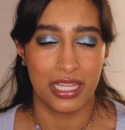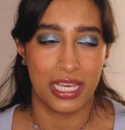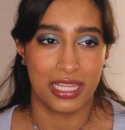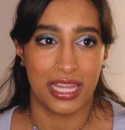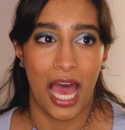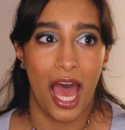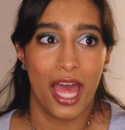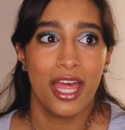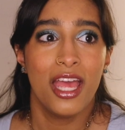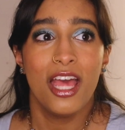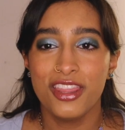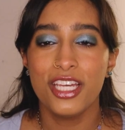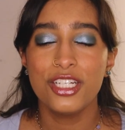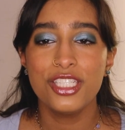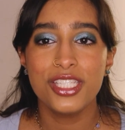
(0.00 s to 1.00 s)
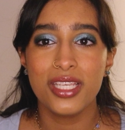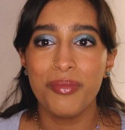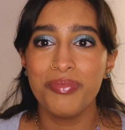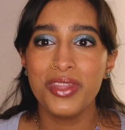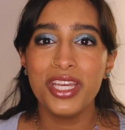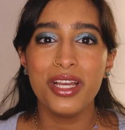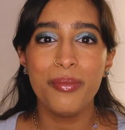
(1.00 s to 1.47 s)
like that. There's
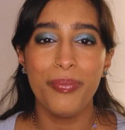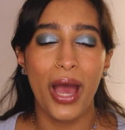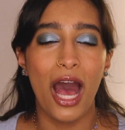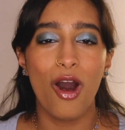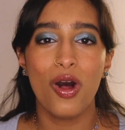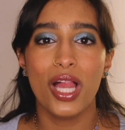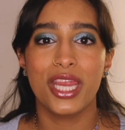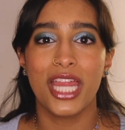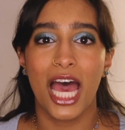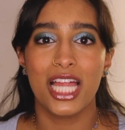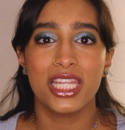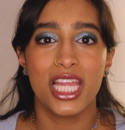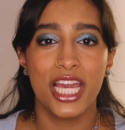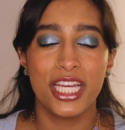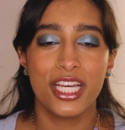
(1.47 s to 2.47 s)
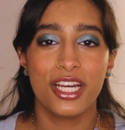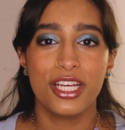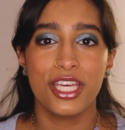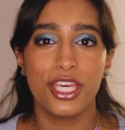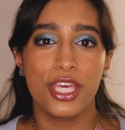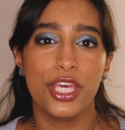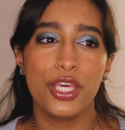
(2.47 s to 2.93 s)
something about that
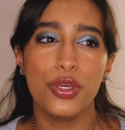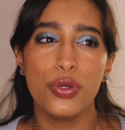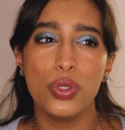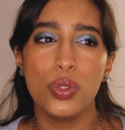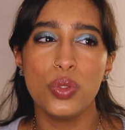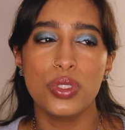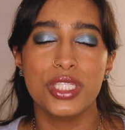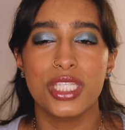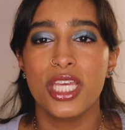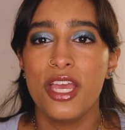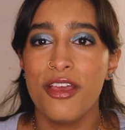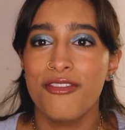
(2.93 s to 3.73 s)
cute,